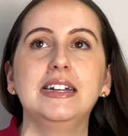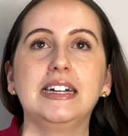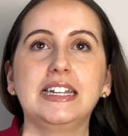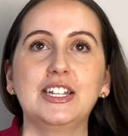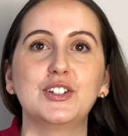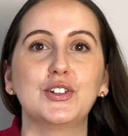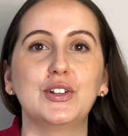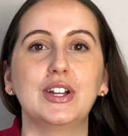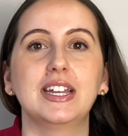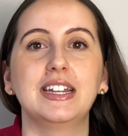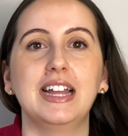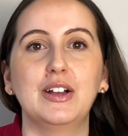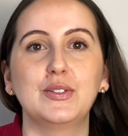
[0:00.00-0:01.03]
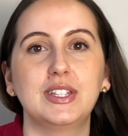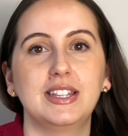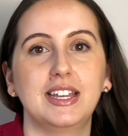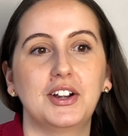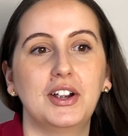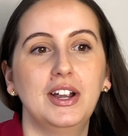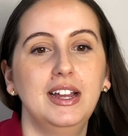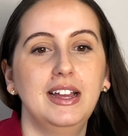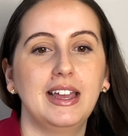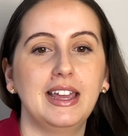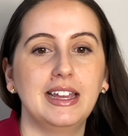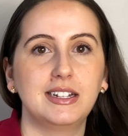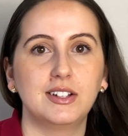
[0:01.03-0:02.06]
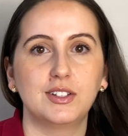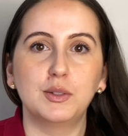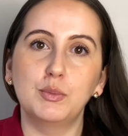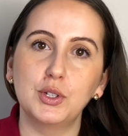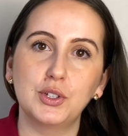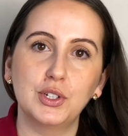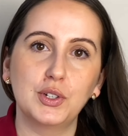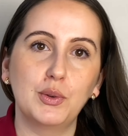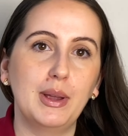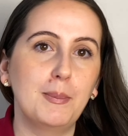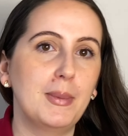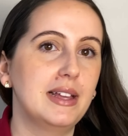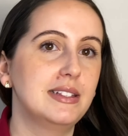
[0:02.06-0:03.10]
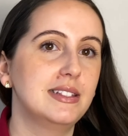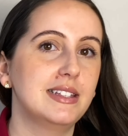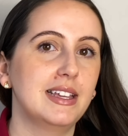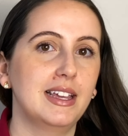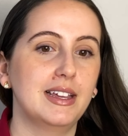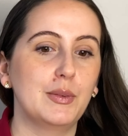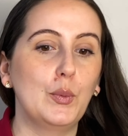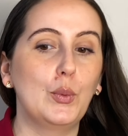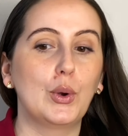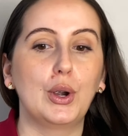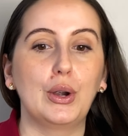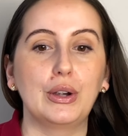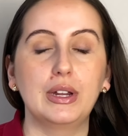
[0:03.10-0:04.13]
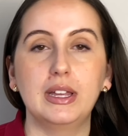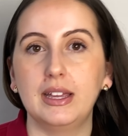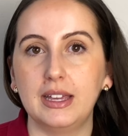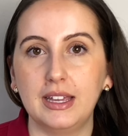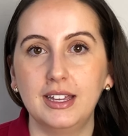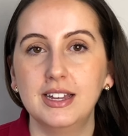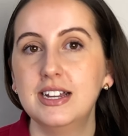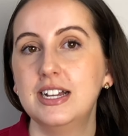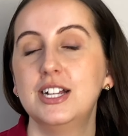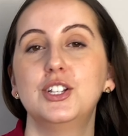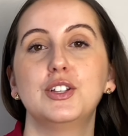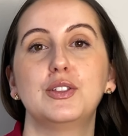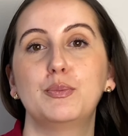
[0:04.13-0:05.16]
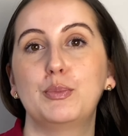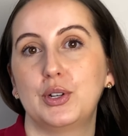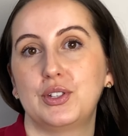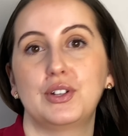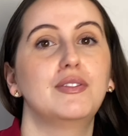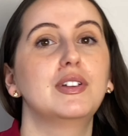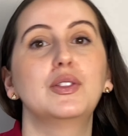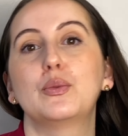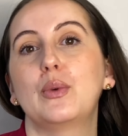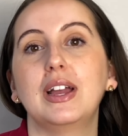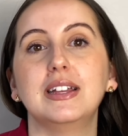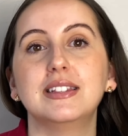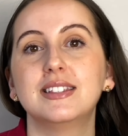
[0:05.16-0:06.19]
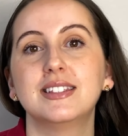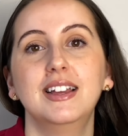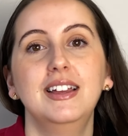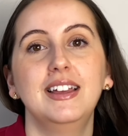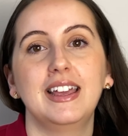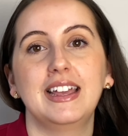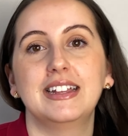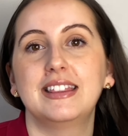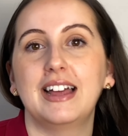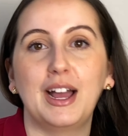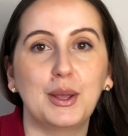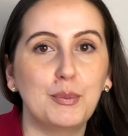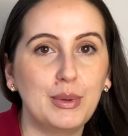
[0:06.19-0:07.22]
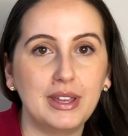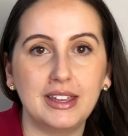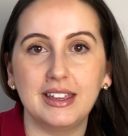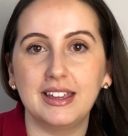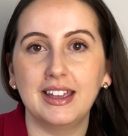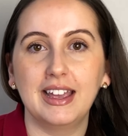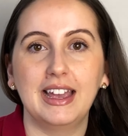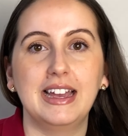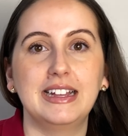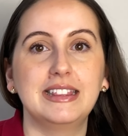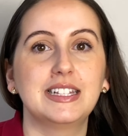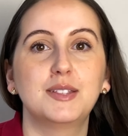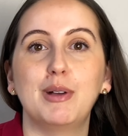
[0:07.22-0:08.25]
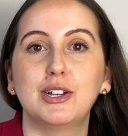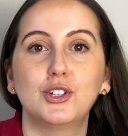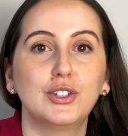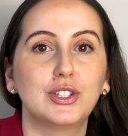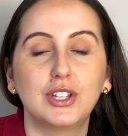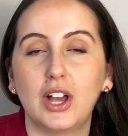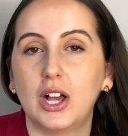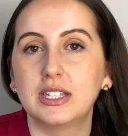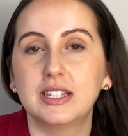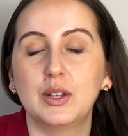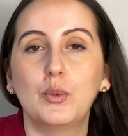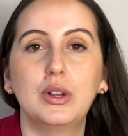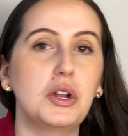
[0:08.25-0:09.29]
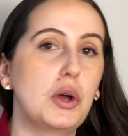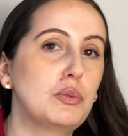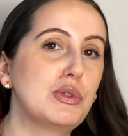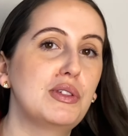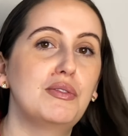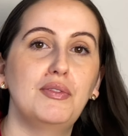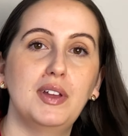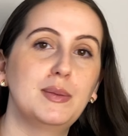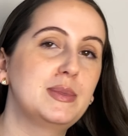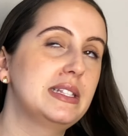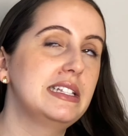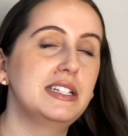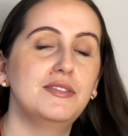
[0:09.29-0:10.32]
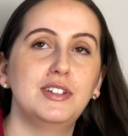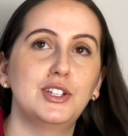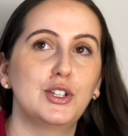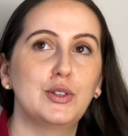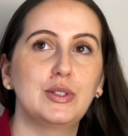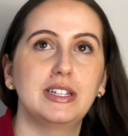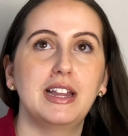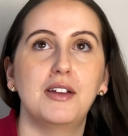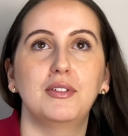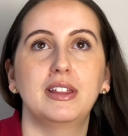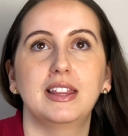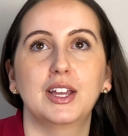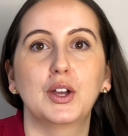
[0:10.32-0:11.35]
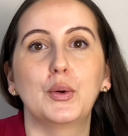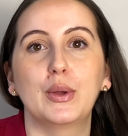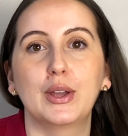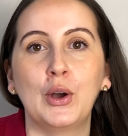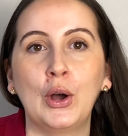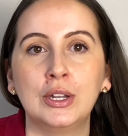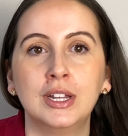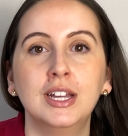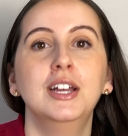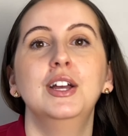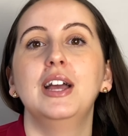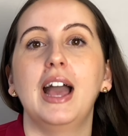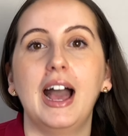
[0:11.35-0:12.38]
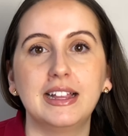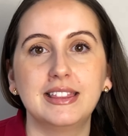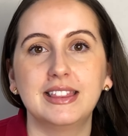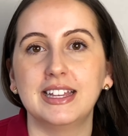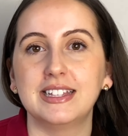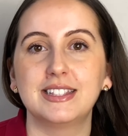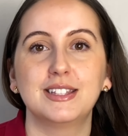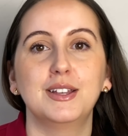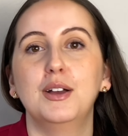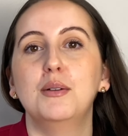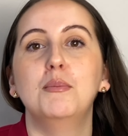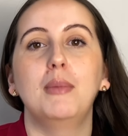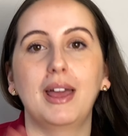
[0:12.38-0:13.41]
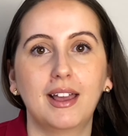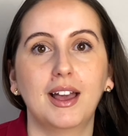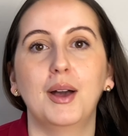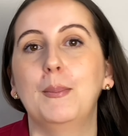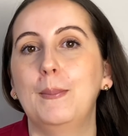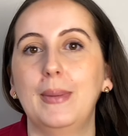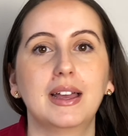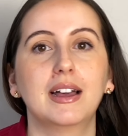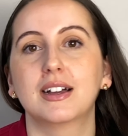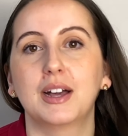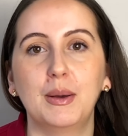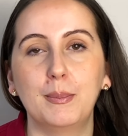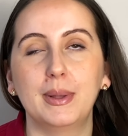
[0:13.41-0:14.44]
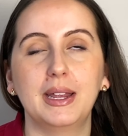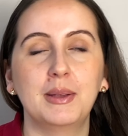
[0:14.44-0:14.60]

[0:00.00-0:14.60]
interning in-house there, and distribution agreements were key to preserving the rights and the IP and the special sauce that went on with the films and TV shows and everything going on at this mega company.